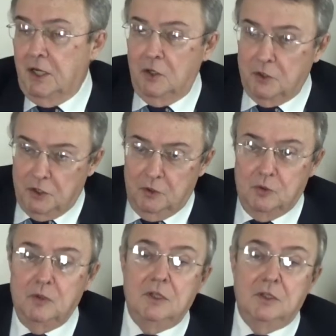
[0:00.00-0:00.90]
I know
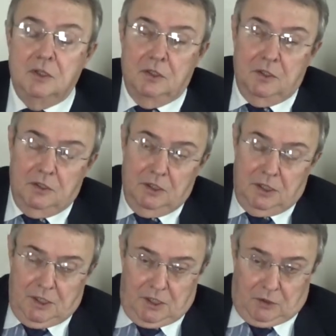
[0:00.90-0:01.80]
you
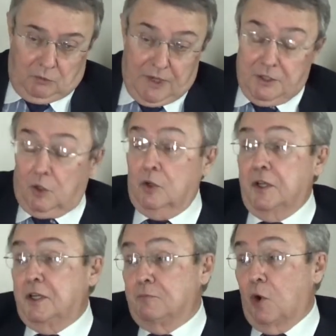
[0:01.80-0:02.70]
write
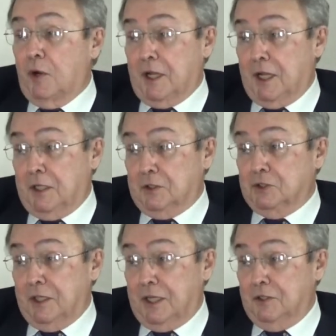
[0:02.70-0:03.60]
early in the morning. I
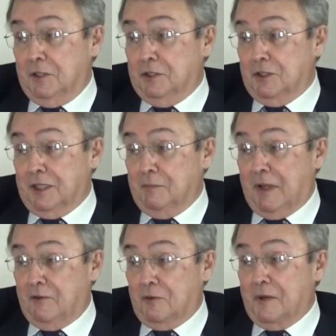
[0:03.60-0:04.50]
understand, and it's like
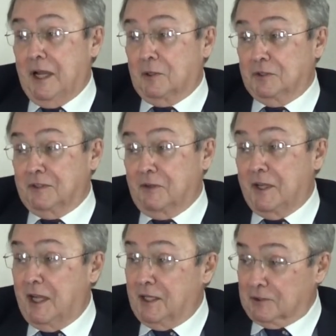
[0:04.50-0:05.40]
about three hours
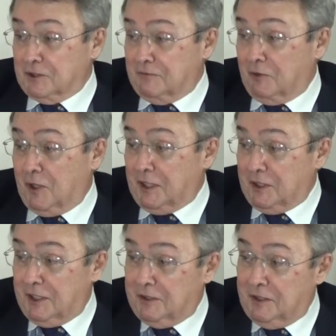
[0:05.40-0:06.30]
every day or something yeah.
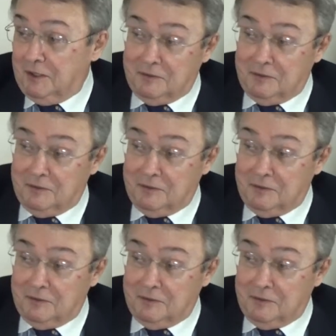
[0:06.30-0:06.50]
like that.